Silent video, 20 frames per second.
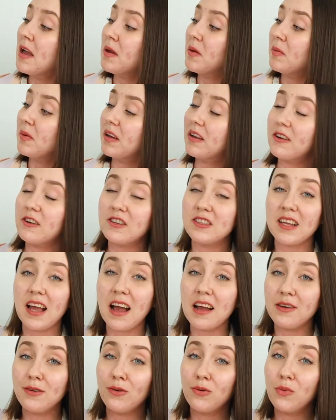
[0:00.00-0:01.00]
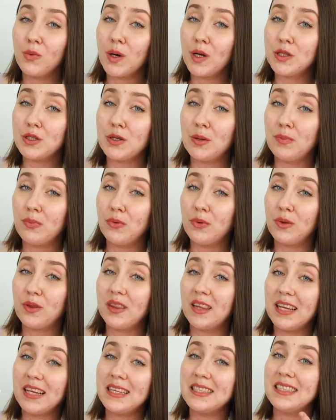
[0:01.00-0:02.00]
because I don't want to put
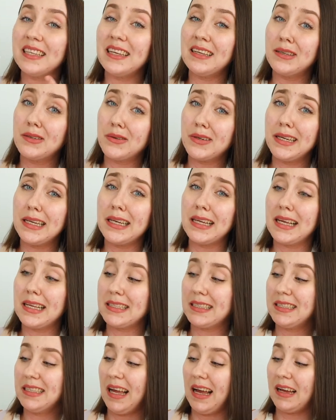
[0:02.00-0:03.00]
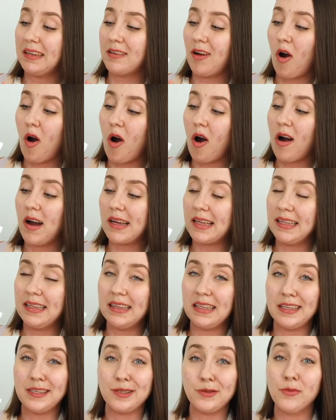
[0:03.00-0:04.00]
these ingredients that are in
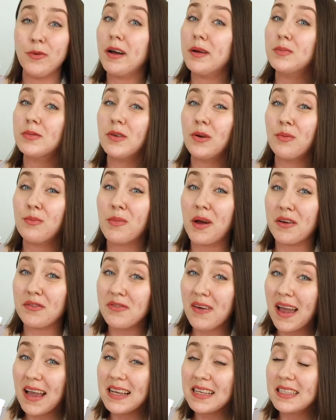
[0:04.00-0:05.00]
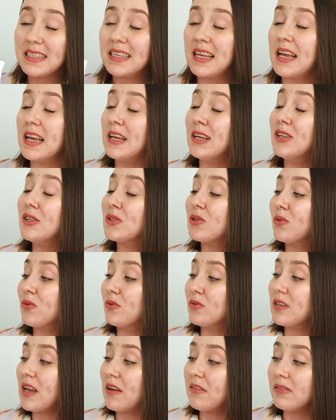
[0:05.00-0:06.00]
these wipes on my face.
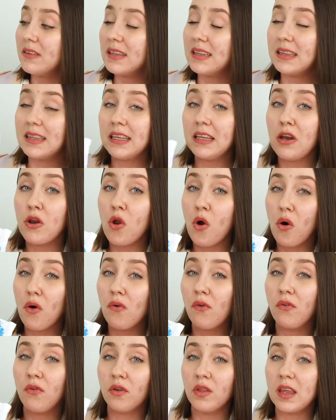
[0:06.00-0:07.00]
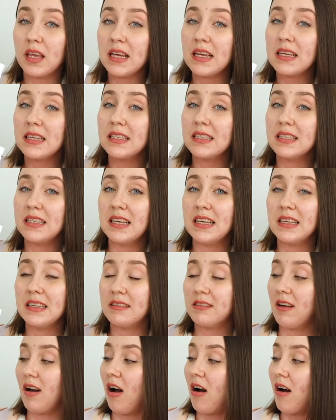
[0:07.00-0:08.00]
So definitely no for these.
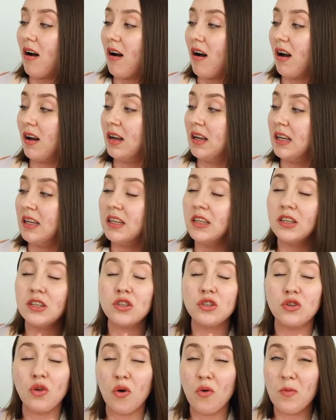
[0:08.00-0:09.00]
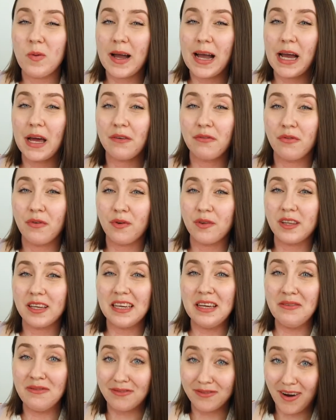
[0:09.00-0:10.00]
These are so bad for the
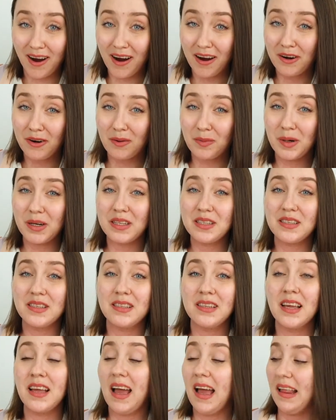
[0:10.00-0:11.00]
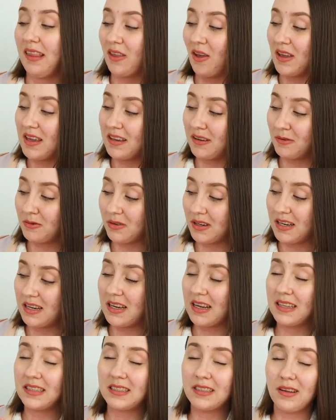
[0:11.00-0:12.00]
environment. The
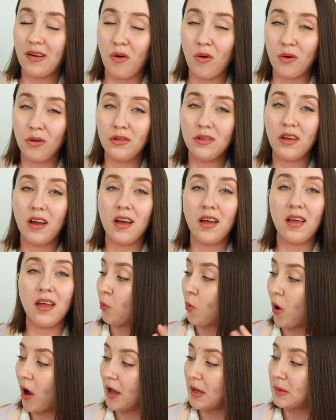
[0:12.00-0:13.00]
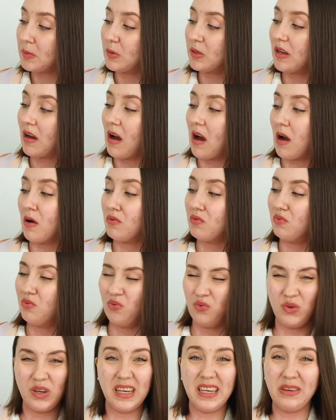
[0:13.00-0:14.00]
ingredients on the wipes are
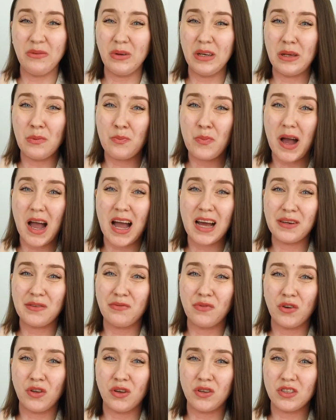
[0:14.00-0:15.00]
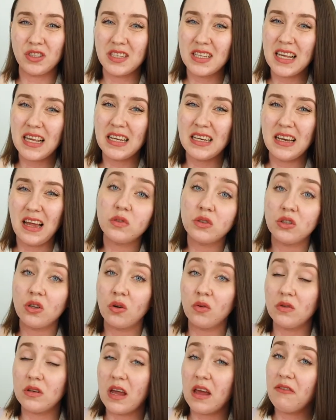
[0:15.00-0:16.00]
really bad for your skin.
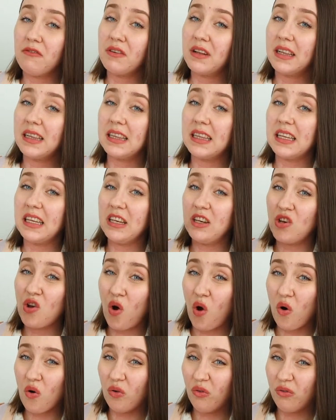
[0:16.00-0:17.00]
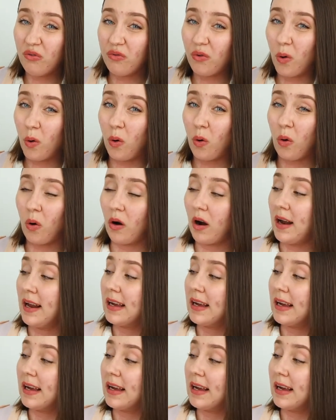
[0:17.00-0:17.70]
So definitely no for